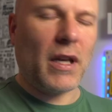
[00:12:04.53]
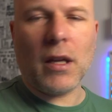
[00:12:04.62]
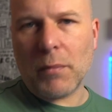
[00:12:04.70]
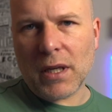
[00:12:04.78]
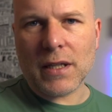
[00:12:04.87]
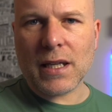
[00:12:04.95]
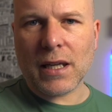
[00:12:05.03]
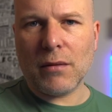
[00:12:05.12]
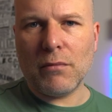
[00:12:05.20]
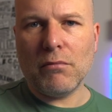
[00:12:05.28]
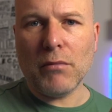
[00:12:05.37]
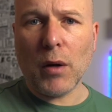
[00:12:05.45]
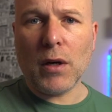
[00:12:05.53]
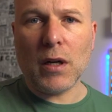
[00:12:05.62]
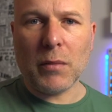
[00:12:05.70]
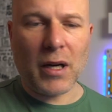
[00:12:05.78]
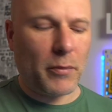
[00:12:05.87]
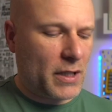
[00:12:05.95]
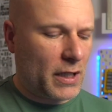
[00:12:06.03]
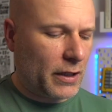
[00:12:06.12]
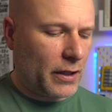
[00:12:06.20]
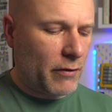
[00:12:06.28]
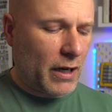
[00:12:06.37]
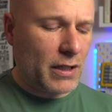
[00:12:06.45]
a bit of time moaning about,
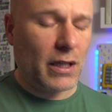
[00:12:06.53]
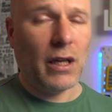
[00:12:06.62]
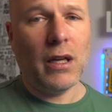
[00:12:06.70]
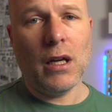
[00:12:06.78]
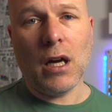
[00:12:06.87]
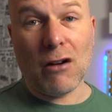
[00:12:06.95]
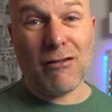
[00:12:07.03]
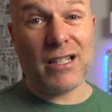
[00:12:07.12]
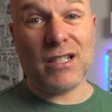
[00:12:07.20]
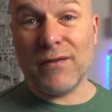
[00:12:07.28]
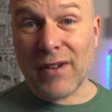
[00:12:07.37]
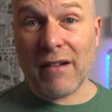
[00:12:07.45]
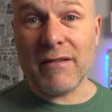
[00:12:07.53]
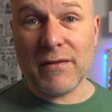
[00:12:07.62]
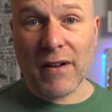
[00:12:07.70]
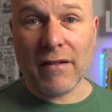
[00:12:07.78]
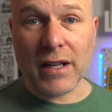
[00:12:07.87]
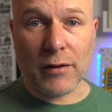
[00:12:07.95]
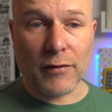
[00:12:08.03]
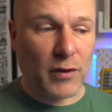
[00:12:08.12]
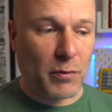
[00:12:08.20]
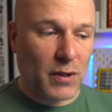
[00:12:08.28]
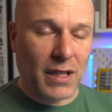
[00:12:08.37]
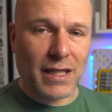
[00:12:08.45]
particularly the reds, are actually very, very
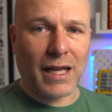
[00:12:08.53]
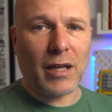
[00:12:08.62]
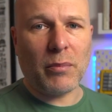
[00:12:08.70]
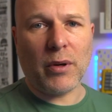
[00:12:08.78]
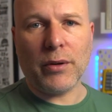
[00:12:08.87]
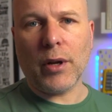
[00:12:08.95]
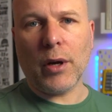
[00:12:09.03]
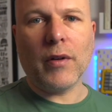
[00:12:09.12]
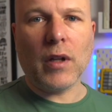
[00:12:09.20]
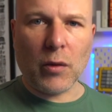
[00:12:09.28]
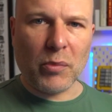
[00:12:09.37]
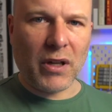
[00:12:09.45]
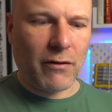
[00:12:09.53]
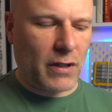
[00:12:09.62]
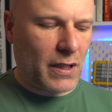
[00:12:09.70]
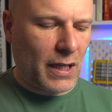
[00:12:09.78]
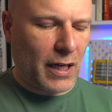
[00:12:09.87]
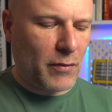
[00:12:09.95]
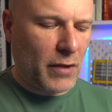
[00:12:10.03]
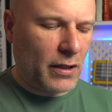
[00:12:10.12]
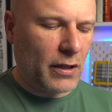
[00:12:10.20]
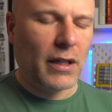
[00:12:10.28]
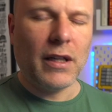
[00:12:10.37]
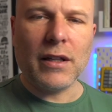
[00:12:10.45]
comfortable to type on over long periods of time.
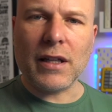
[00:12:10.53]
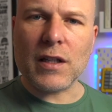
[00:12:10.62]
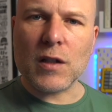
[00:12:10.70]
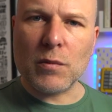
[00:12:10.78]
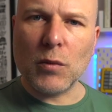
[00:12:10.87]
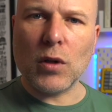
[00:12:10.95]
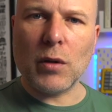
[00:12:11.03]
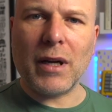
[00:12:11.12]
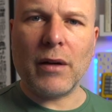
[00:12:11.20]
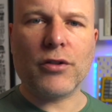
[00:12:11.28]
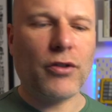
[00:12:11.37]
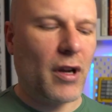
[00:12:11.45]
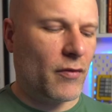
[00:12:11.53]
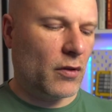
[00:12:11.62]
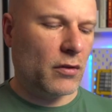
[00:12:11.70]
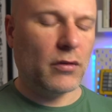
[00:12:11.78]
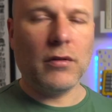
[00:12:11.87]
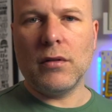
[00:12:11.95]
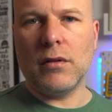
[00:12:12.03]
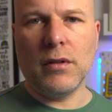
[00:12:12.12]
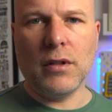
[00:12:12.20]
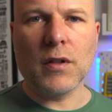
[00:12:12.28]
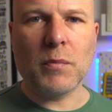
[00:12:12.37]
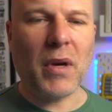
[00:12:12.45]
That small amount of travel
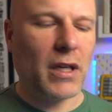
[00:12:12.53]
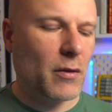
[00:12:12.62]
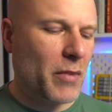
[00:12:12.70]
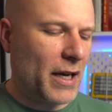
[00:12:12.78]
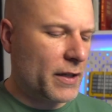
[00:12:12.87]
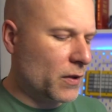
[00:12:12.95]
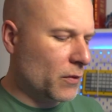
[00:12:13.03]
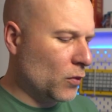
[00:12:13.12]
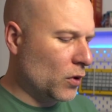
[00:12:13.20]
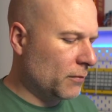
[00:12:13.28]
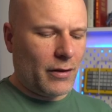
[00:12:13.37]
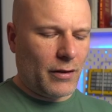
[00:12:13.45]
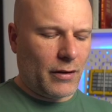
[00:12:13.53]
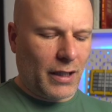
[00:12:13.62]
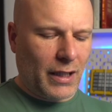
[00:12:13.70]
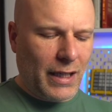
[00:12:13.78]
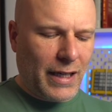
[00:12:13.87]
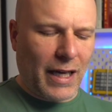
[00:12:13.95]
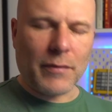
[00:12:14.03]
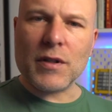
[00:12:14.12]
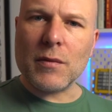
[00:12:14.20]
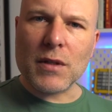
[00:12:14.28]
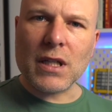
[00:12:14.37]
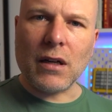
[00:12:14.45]
does pay you back somewhat. The keycaps
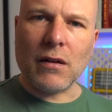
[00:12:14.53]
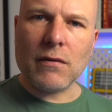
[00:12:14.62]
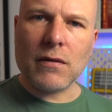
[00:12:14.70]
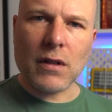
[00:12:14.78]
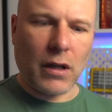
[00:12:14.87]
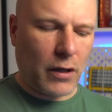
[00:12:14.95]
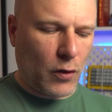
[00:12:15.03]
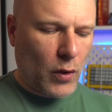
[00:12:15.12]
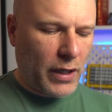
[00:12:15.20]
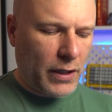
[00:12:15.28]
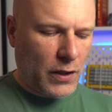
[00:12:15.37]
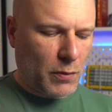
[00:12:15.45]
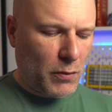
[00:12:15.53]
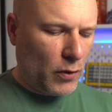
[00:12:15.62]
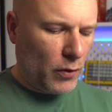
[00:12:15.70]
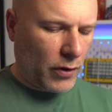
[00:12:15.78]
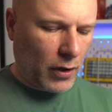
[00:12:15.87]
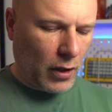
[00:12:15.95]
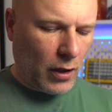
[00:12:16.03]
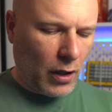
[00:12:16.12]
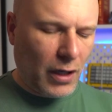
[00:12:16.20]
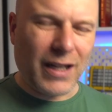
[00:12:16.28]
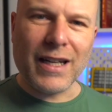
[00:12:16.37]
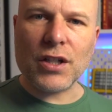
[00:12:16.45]
themselves are quite smooth, and
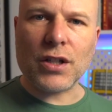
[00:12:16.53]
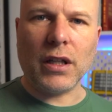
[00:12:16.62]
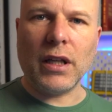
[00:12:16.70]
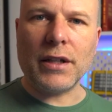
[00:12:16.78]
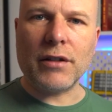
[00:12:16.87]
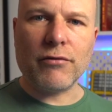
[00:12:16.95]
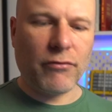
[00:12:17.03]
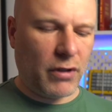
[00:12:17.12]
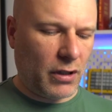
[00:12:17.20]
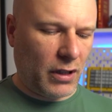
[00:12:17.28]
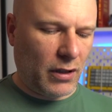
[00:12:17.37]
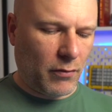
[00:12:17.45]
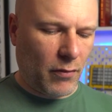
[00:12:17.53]
initially I didn't really